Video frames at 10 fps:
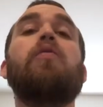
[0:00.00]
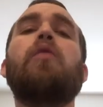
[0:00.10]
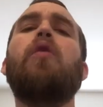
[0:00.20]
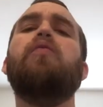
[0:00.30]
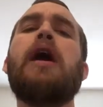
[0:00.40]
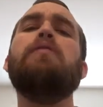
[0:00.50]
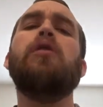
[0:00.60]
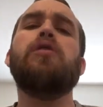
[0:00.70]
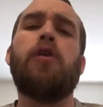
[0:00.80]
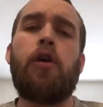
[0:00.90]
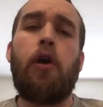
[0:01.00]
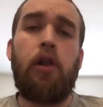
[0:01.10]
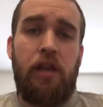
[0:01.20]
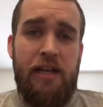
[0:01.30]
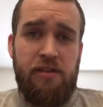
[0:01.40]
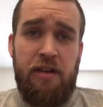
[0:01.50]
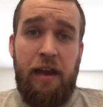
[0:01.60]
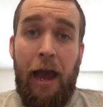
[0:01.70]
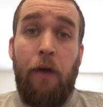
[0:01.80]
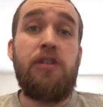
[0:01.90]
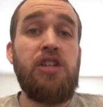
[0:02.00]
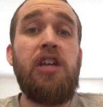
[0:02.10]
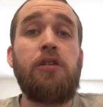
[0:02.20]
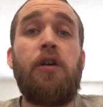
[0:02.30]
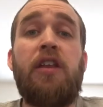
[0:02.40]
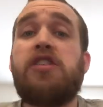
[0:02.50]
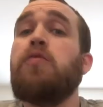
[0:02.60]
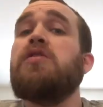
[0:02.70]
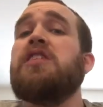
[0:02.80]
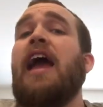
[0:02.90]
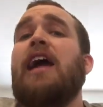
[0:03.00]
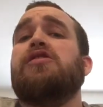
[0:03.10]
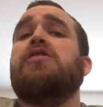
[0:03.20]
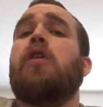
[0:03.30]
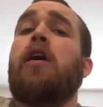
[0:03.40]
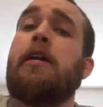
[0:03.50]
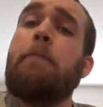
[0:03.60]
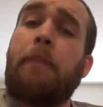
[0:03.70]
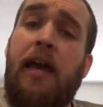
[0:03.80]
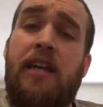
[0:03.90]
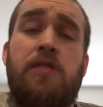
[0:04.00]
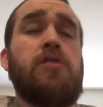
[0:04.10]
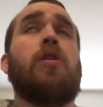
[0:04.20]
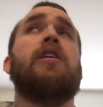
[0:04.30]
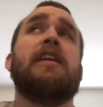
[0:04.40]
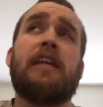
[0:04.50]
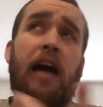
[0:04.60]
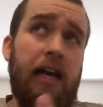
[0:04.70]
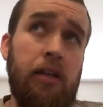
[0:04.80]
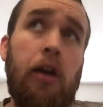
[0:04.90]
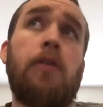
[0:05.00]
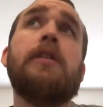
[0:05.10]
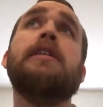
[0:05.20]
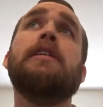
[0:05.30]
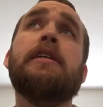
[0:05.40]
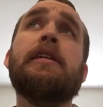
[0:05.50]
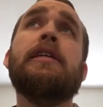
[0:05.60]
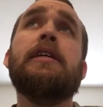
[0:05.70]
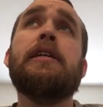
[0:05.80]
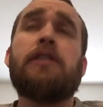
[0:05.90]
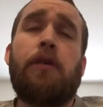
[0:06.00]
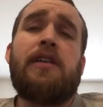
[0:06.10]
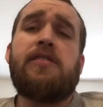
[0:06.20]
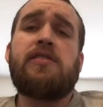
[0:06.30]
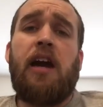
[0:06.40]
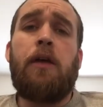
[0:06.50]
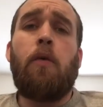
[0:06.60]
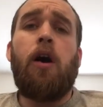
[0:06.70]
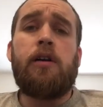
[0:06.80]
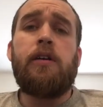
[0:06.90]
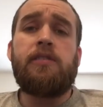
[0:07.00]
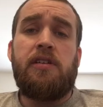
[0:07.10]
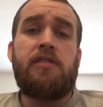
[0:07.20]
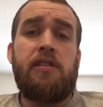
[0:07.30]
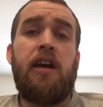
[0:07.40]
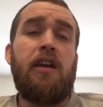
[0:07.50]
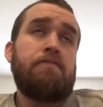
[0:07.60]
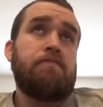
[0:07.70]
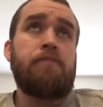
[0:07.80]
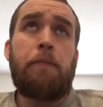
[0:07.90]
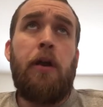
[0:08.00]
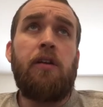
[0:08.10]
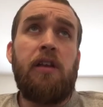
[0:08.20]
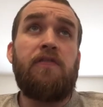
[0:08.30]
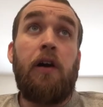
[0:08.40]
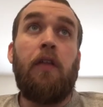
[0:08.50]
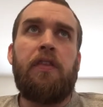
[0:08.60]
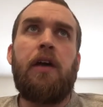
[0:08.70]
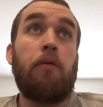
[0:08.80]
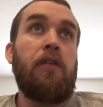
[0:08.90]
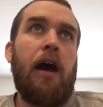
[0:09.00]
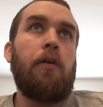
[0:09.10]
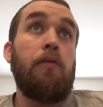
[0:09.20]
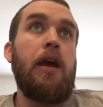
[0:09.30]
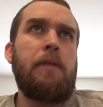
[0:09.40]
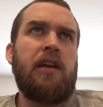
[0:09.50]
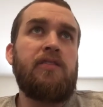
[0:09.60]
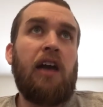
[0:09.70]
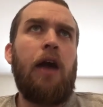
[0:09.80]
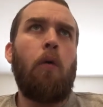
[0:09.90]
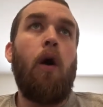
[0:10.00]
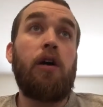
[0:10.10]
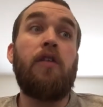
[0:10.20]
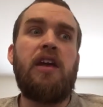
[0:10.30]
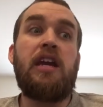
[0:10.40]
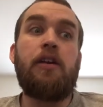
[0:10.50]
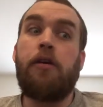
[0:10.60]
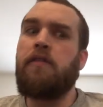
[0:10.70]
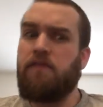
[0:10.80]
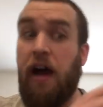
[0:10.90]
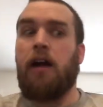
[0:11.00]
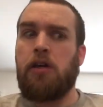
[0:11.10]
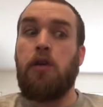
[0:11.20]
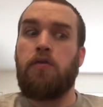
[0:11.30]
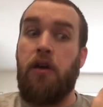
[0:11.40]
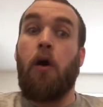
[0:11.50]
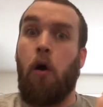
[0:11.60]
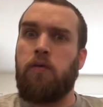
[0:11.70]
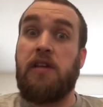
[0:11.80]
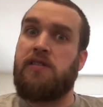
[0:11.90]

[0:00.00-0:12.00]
Rey will learn her lesson now. And she learned that she wasn't actually talking to Ben, she was talking to Kylo. The Rise of Skywalker, since they apparently felt that without Rey being a Skywalker, they need her to value their only